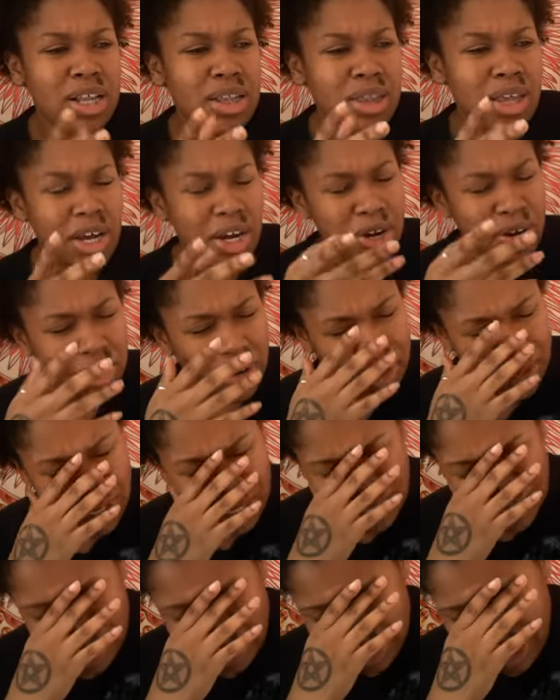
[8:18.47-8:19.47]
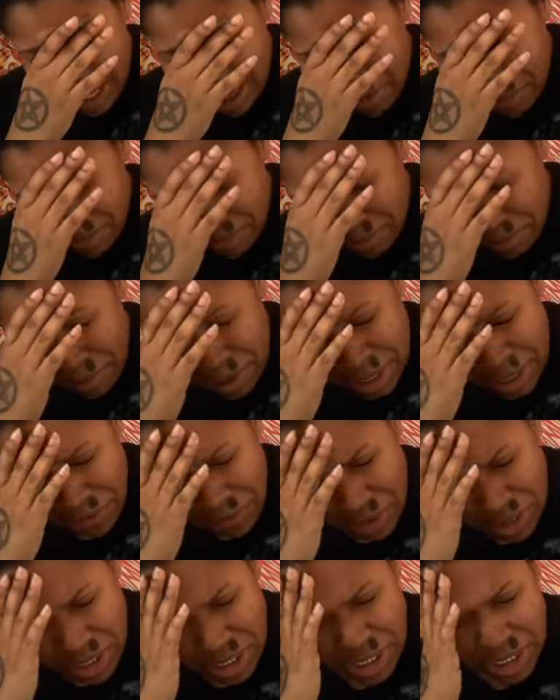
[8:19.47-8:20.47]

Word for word: there is like different